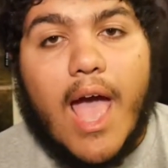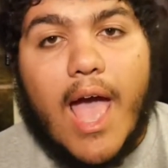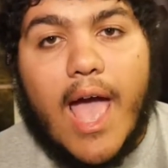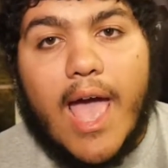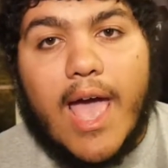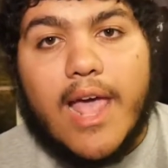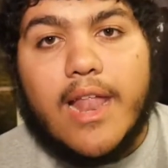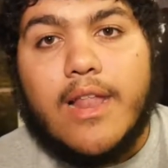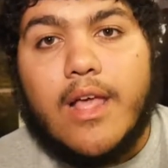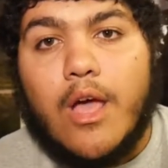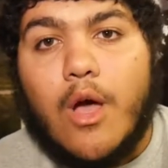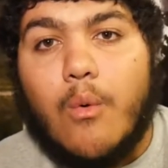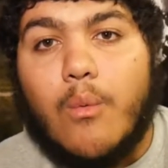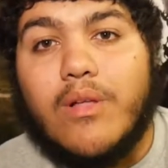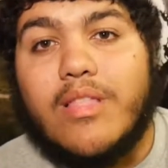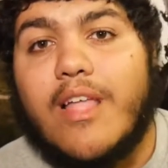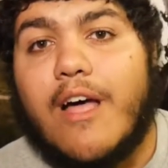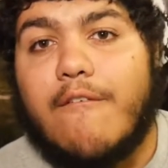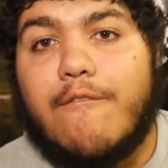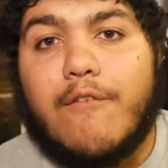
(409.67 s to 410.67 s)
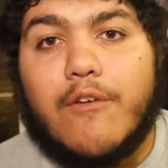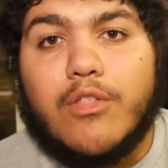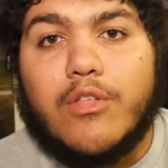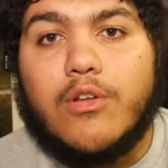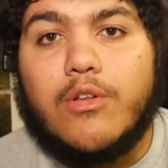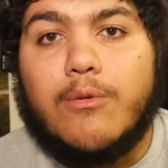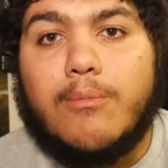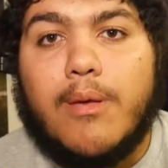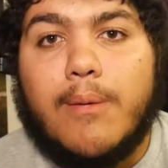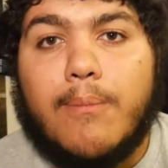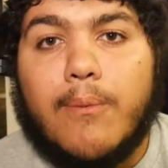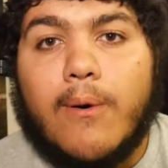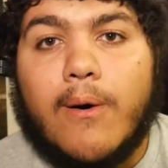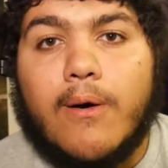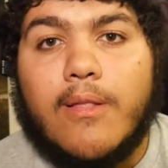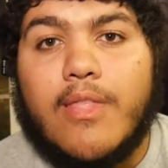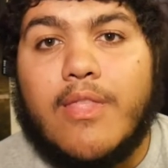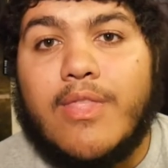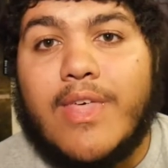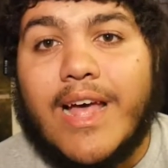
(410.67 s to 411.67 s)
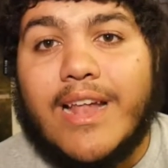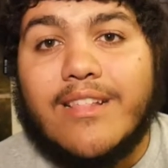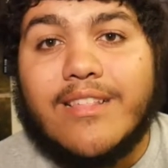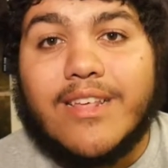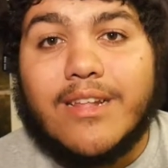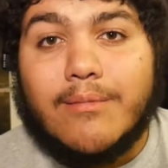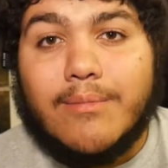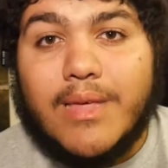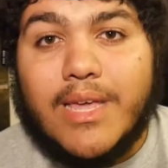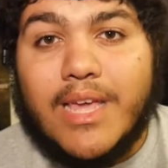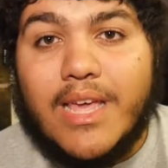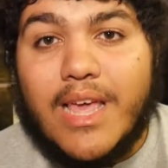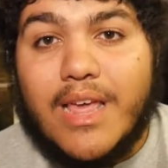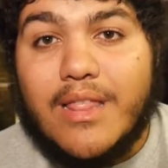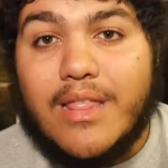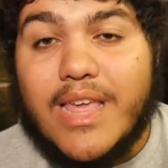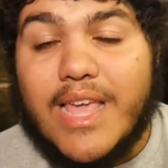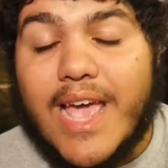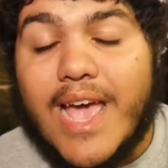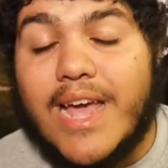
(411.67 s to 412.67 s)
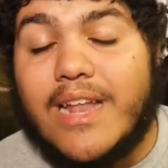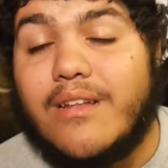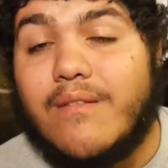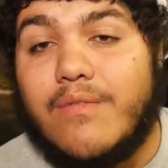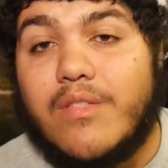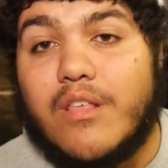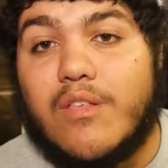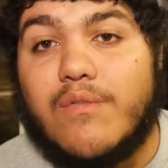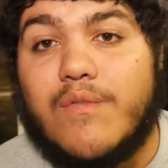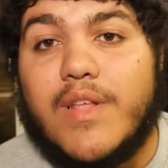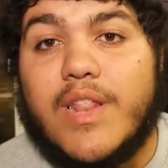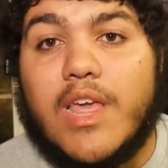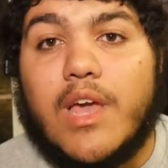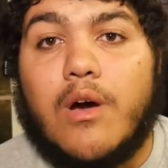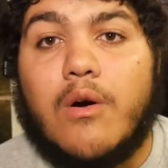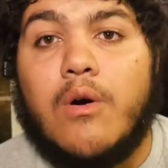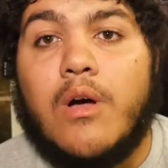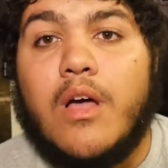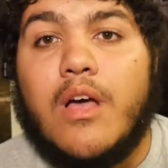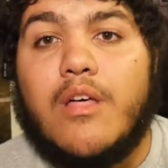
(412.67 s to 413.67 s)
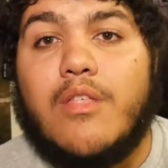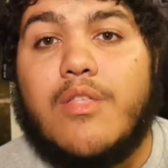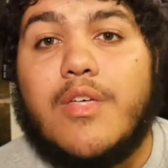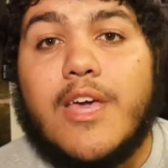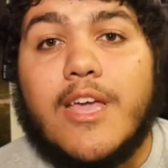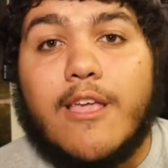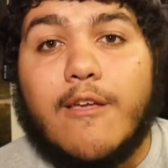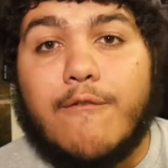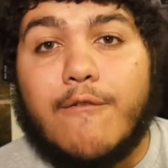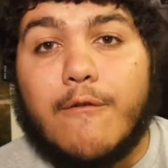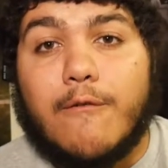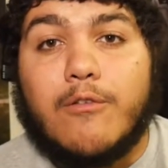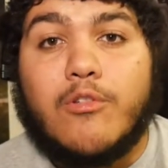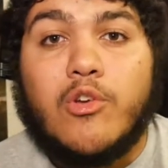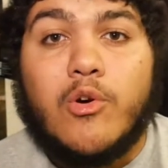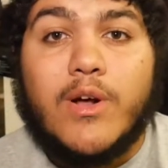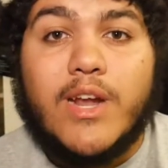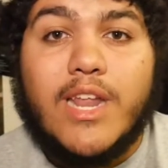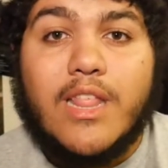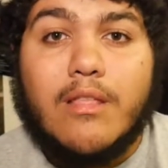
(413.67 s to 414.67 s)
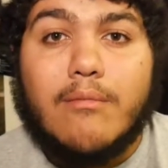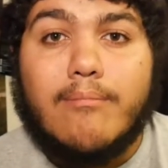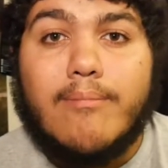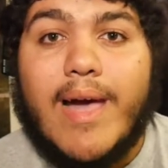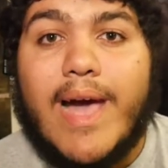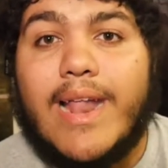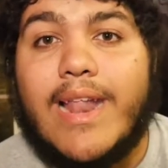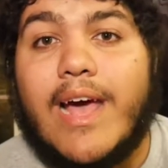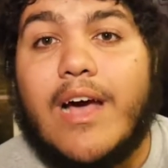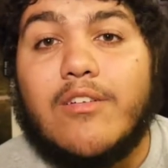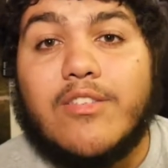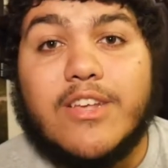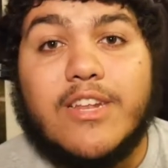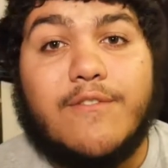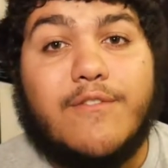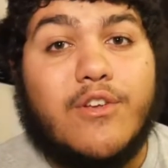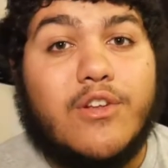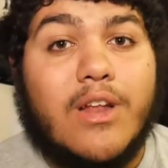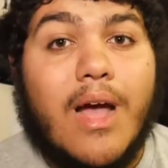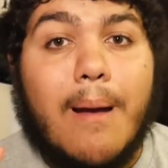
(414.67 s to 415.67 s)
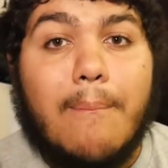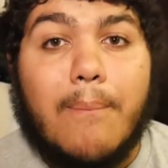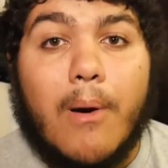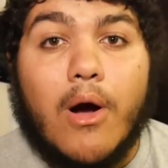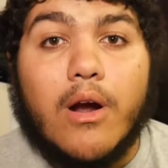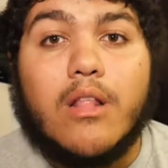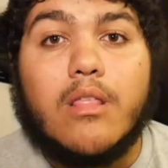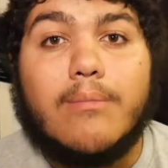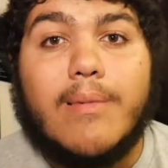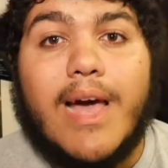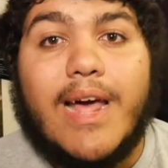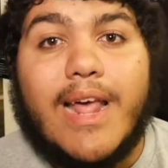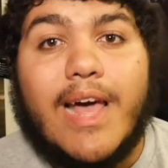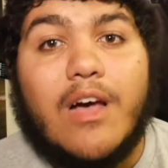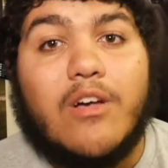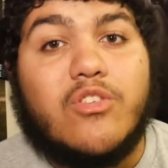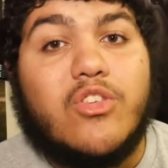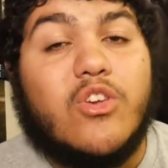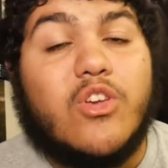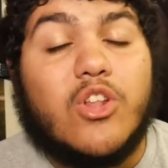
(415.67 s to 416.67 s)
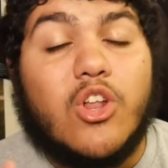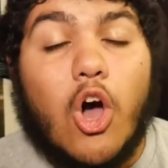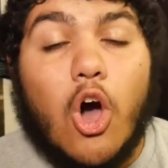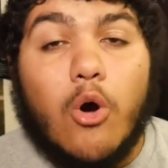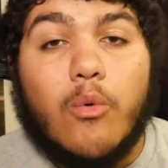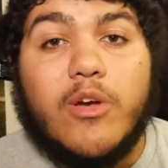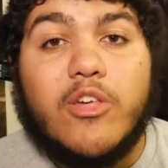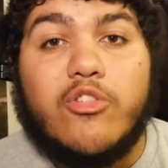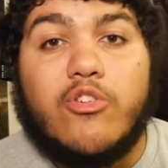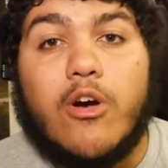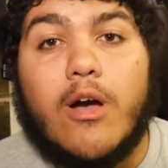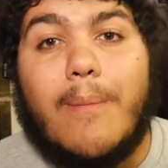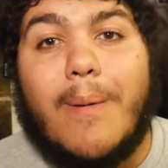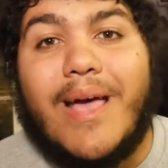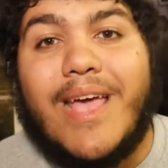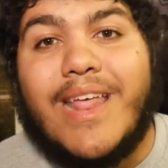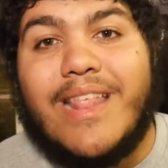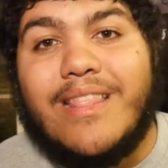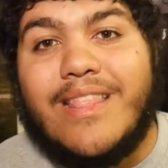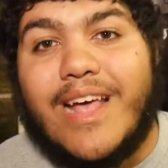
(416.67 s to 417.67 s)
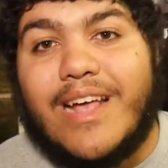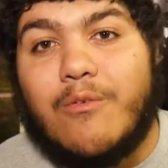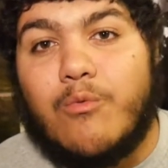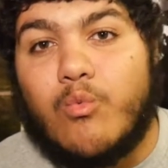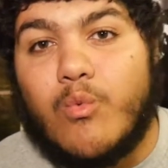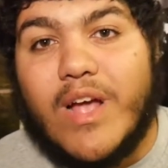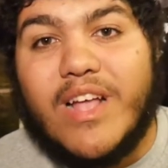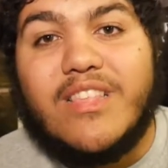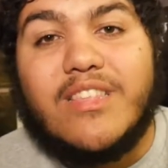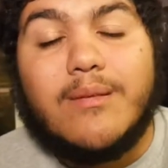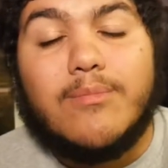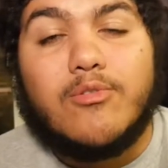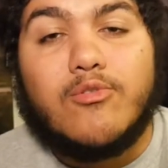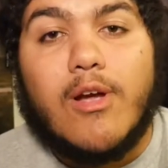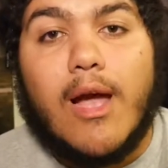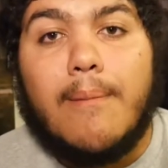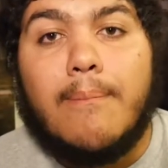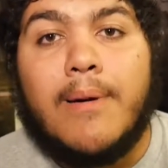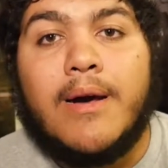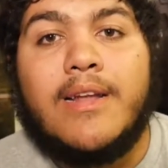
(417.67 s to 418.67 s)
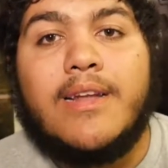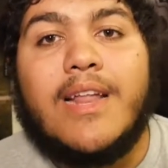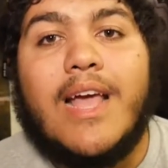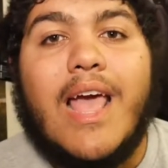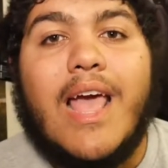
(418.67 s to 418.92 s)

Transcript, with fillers: And without further ado, people, that is going to be the end of this video. Thank you for joining the Madhouse. And if you're not part of the Madhouse, you can always join by hitting that red subscribe button